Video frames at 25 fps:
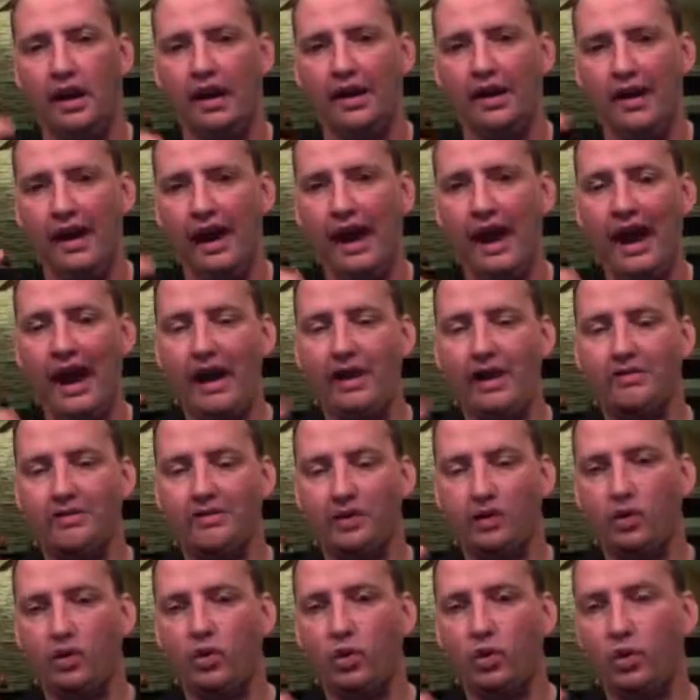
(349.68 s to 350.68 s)
half or
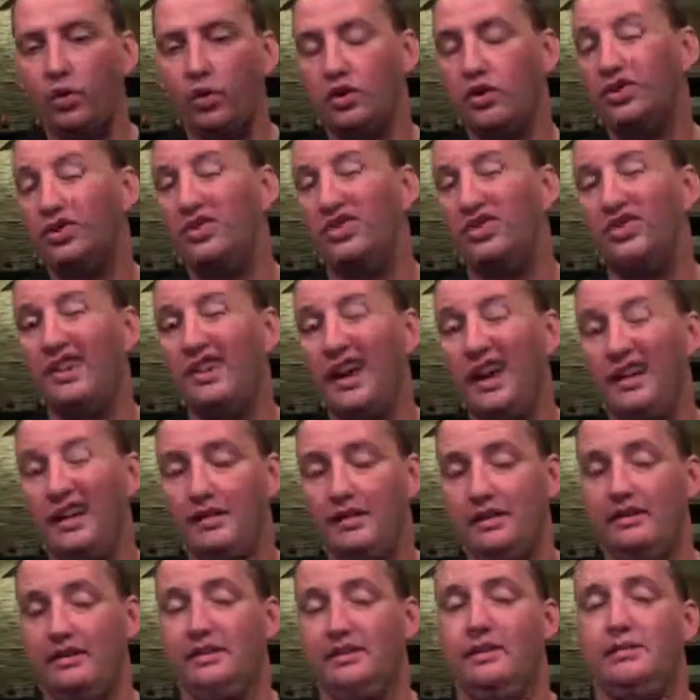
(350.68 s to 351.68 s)
quarter state of
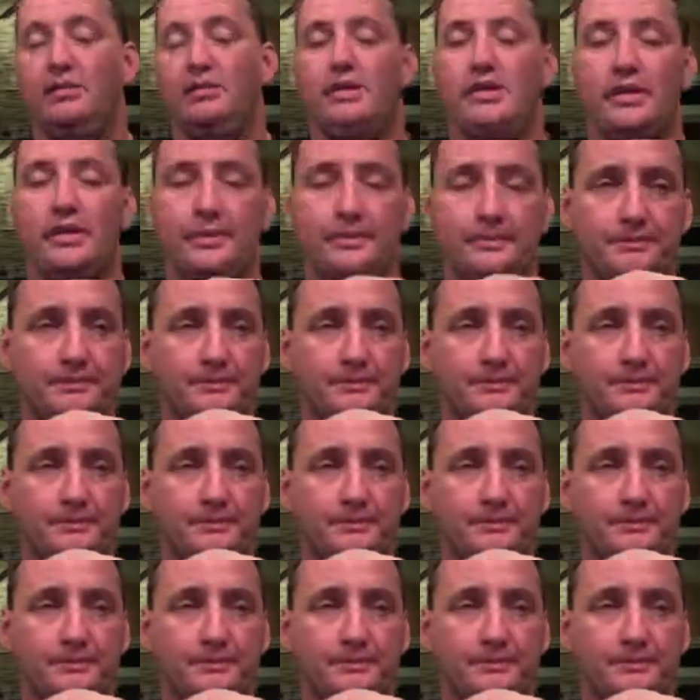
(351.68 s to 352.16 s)
the CPU.